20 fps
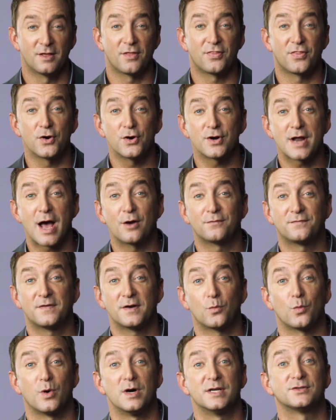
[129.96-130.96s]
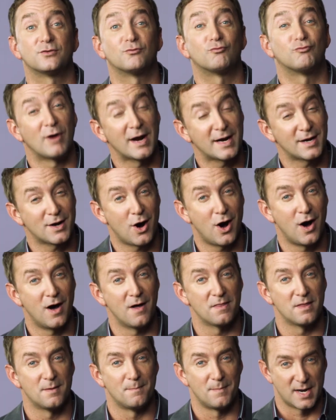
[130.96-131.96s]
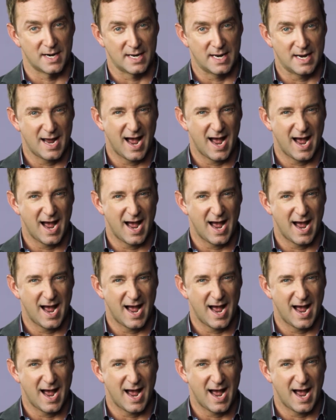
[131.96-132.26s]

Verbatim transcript: The third outfit was right on the money.